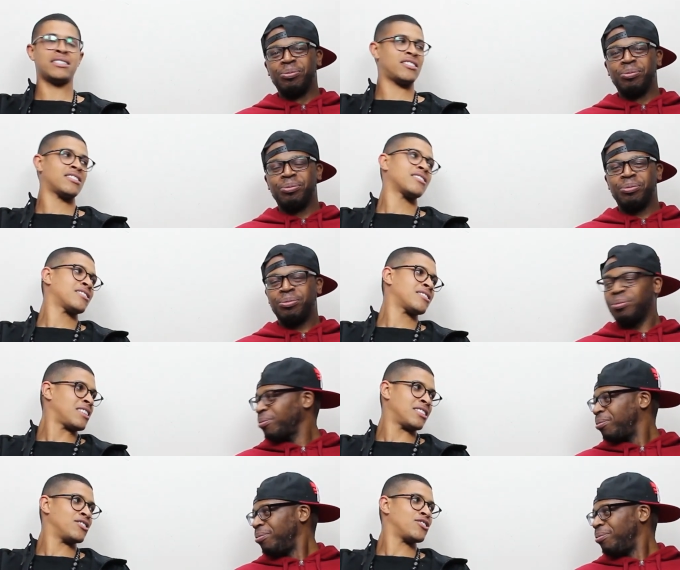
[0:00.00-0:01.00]
Speaker 1: man just
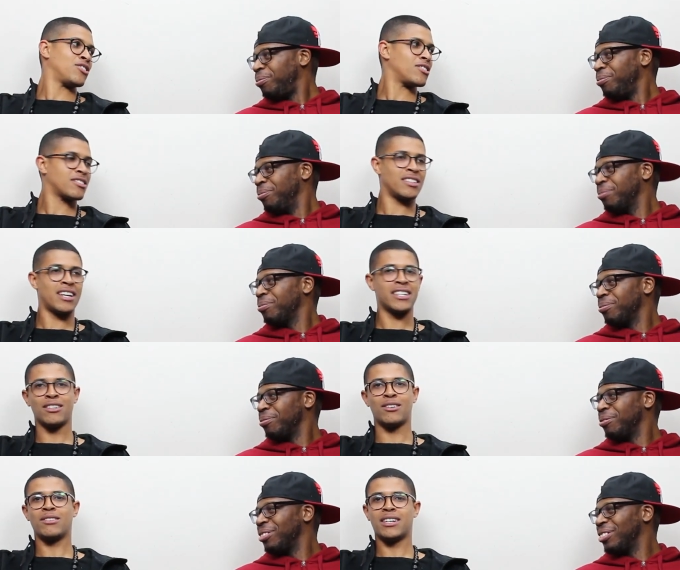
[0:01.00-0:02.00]
sending shots like
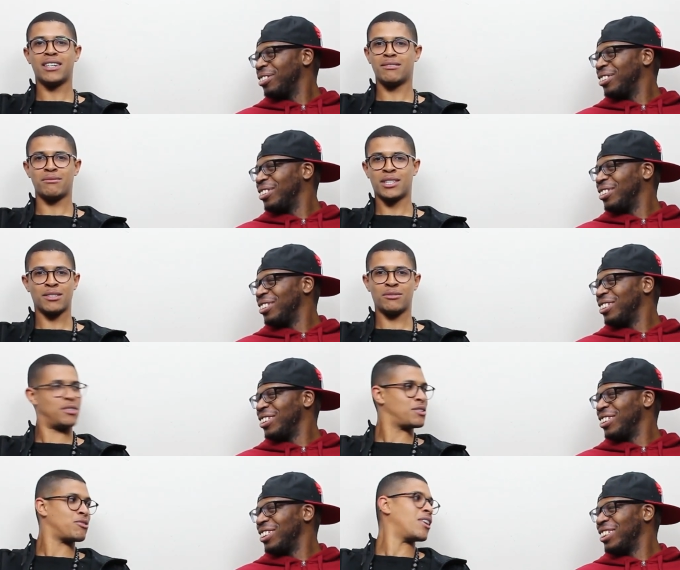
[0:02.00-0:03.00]
yo, like we can do
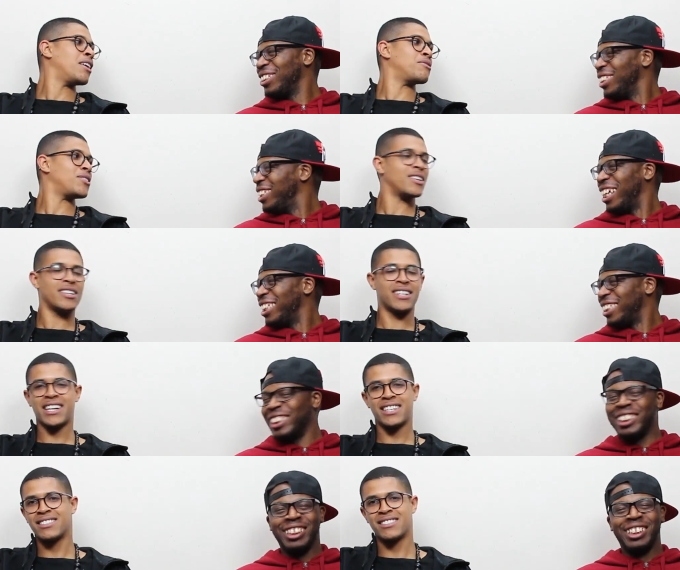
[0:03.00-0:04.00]
this forever. That's
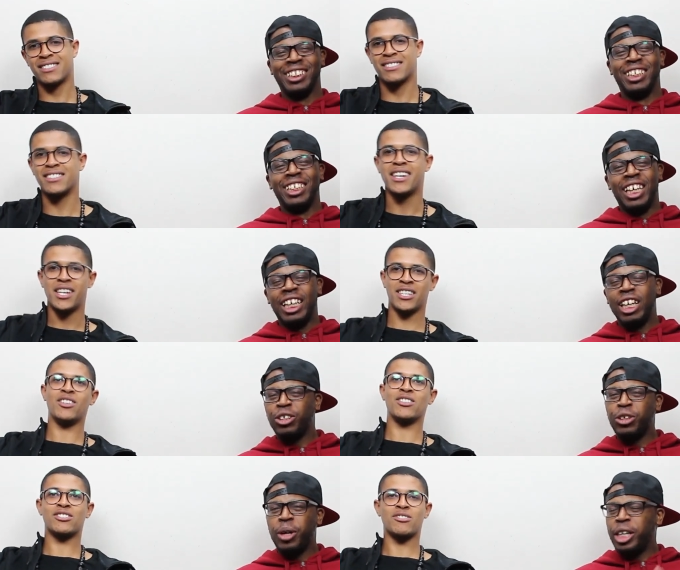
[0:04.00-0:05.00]
it. And I
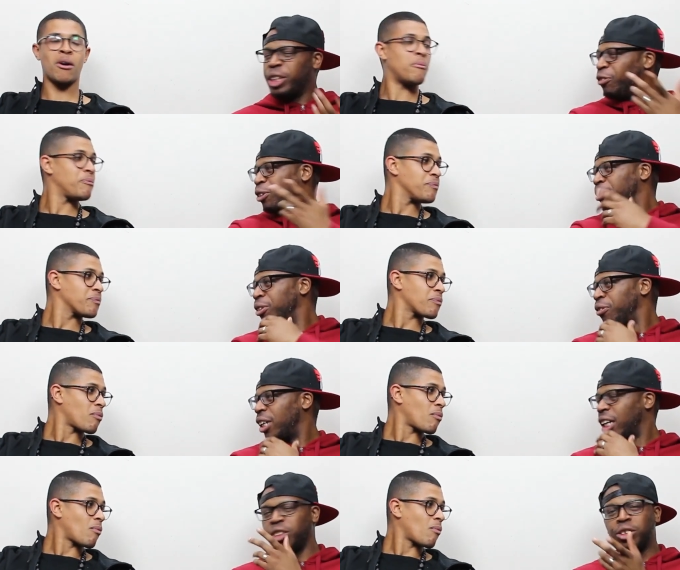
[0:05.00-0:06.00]
don't know stop. any of them either.
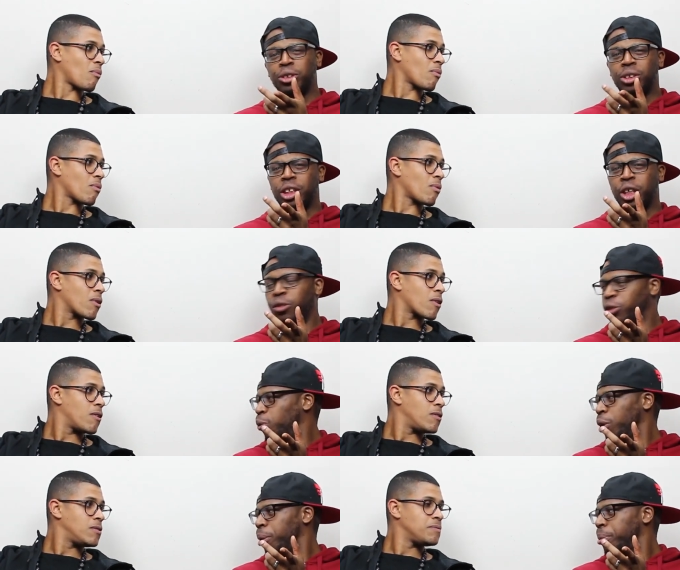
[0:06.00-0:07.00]
Like
Speaker 2: I don't know the girl with the
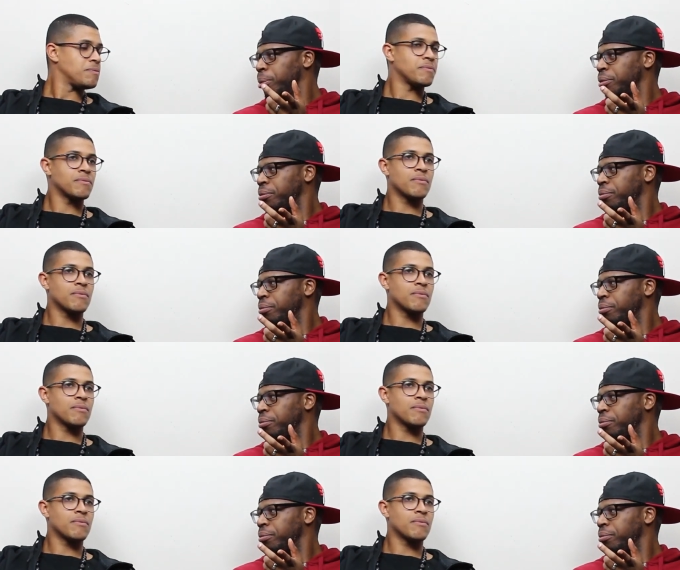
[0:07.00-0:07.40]
whip.